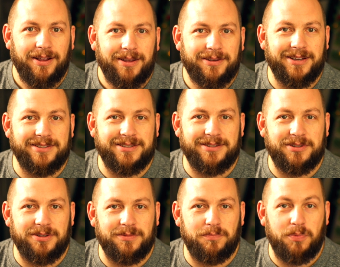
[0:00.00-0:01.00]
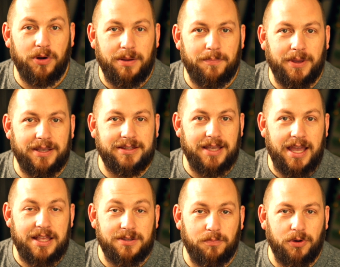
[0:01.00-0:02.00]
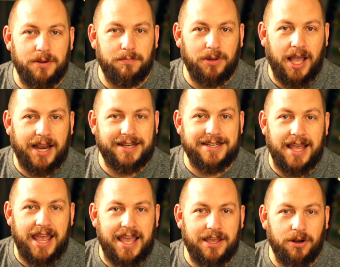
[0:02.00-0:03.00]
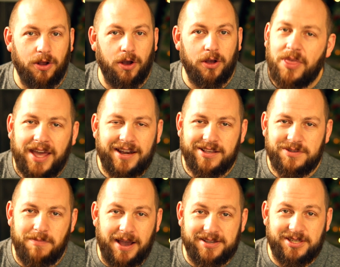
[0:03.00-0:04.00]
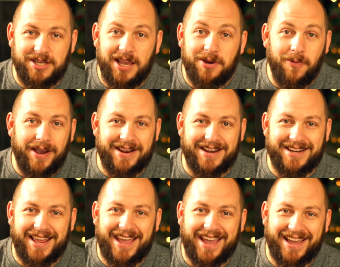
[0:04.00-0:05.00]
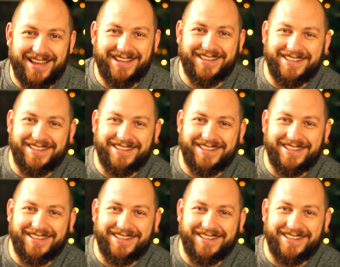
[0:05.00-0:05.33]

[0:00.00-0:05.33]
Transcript: Because it's a pretty big day, it's a pretty black day, you know. That is my segue today.